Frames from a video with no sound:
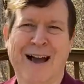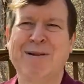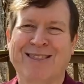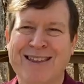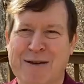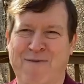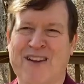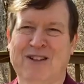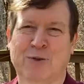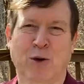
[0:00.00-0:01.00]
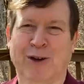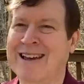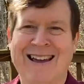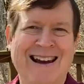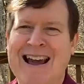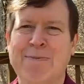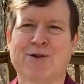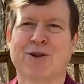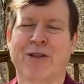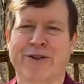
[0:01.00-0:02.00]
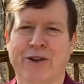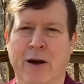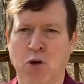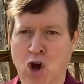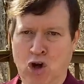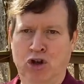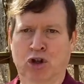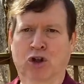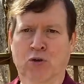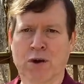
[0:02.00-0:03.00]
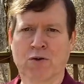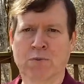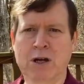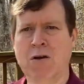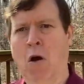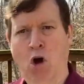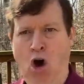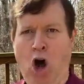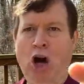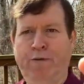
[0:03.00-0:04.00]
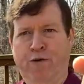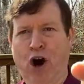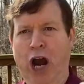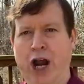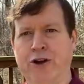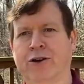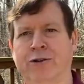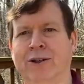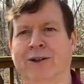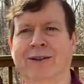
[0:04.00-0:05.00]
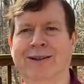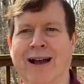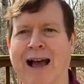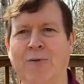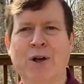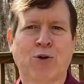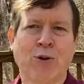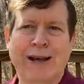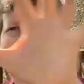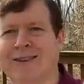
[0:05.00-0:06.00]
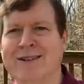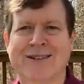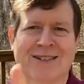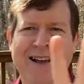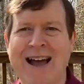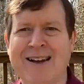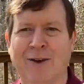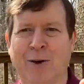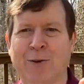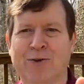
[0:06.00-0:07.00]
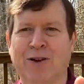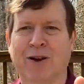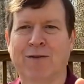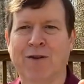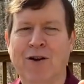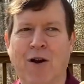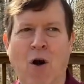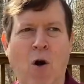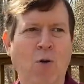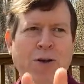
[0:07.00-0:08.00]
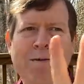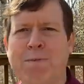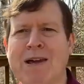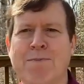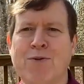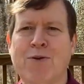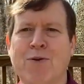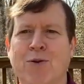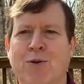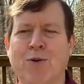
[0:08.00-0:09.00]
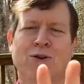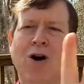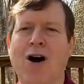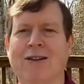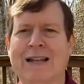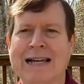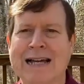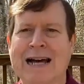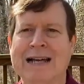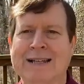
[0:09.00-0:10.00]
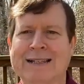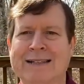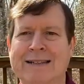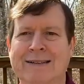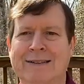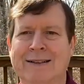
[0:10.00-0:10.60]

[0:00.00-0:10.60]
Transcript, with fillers: I mean, think of Facebook. It happens all the time. Disagree with me? Unfriend. And we create these silos of only people who talk like us.